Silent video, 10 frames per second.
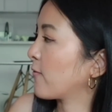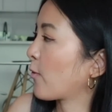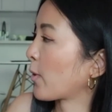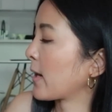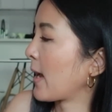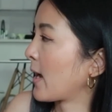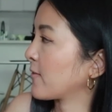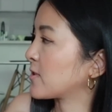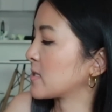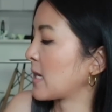four and a
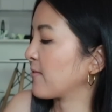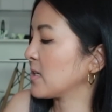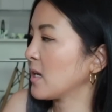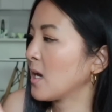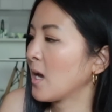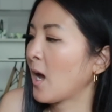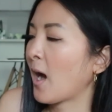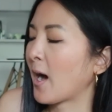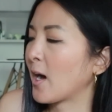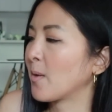half to seven.
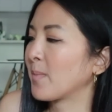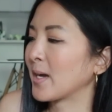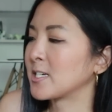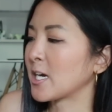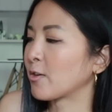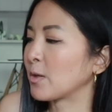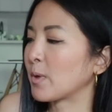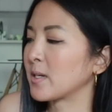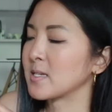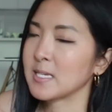Um, I generally
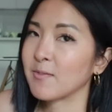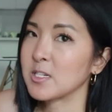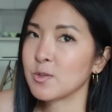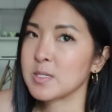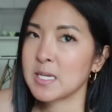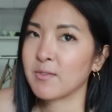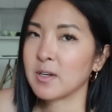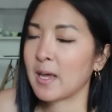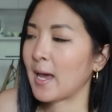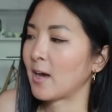run a seven to a seven
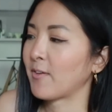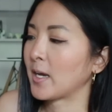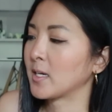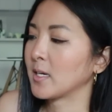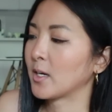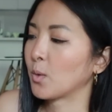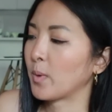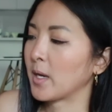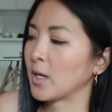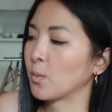and a half. I can get
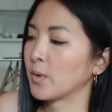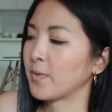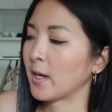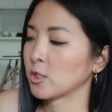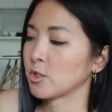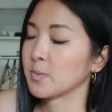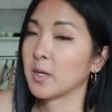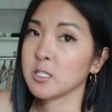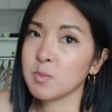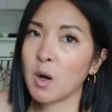away with the extra
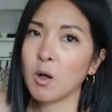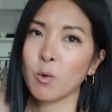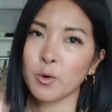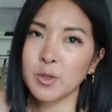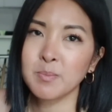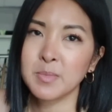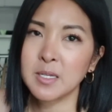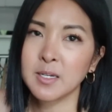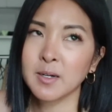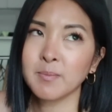small, small, or the
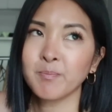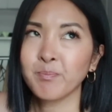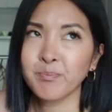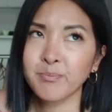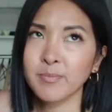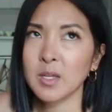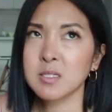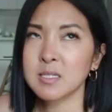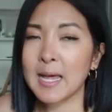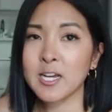medium
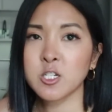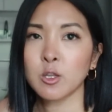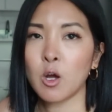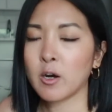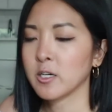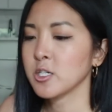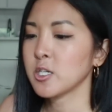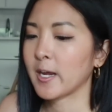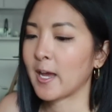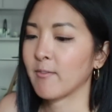slash large.
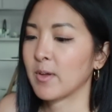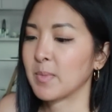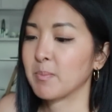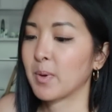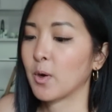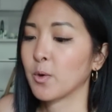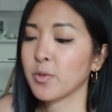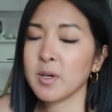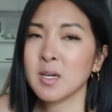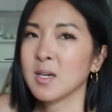I have them in both.